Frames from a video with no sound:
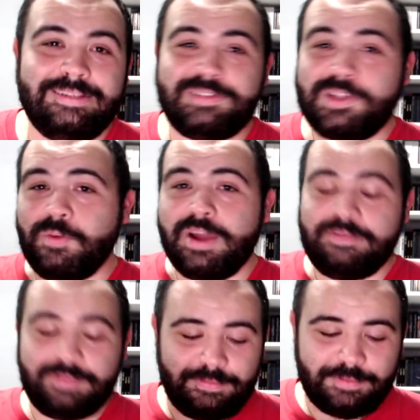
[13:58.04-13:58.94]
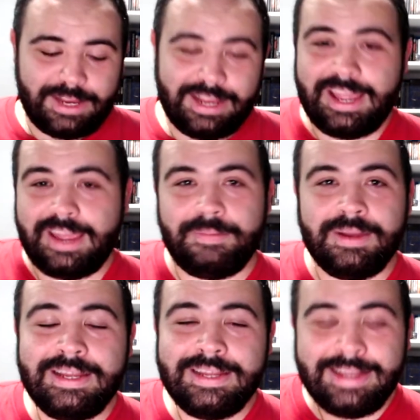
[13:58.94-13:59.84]
I'm still waiting for the freaking game.
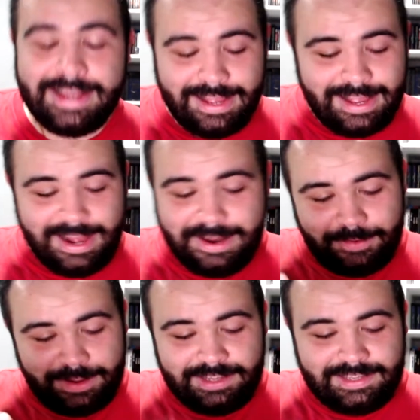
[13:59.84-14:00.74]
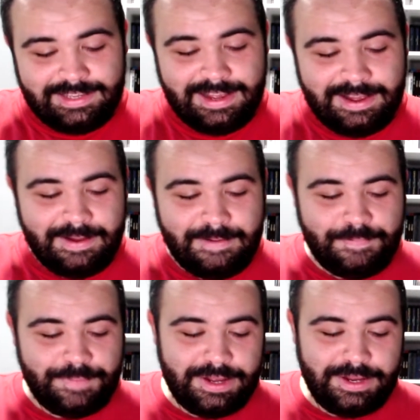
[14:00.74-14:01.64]
Anyways,
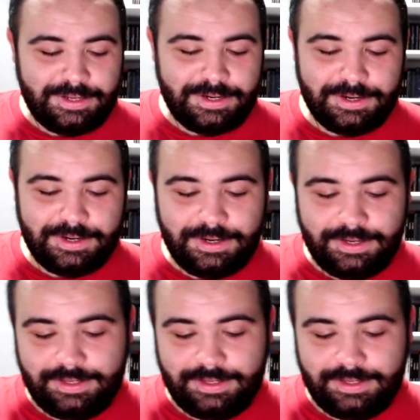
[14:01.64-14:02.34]
um, another.